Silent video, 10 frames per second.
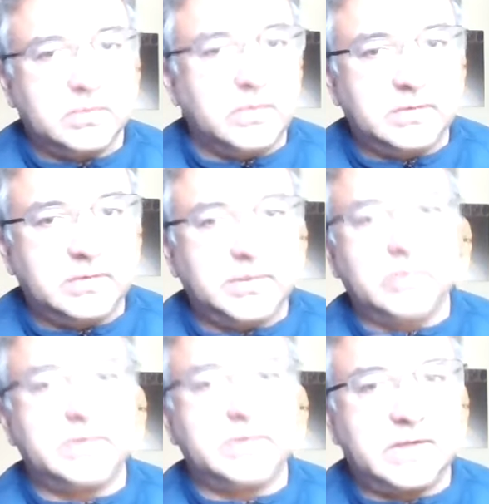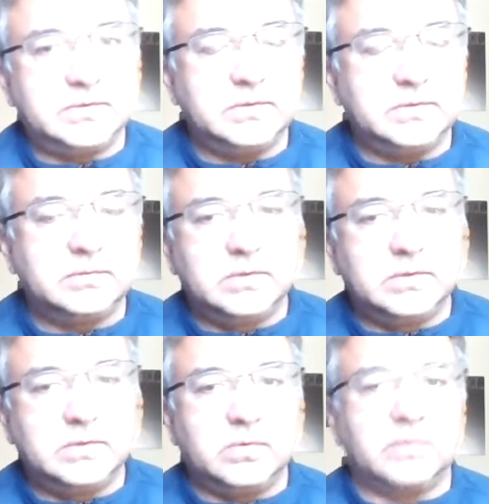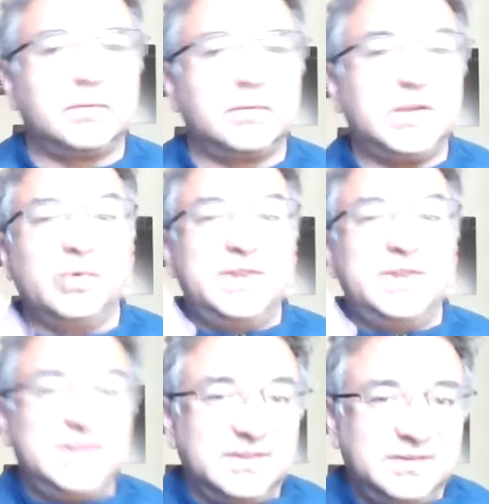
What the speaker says: or something you're attached to, or something you're in.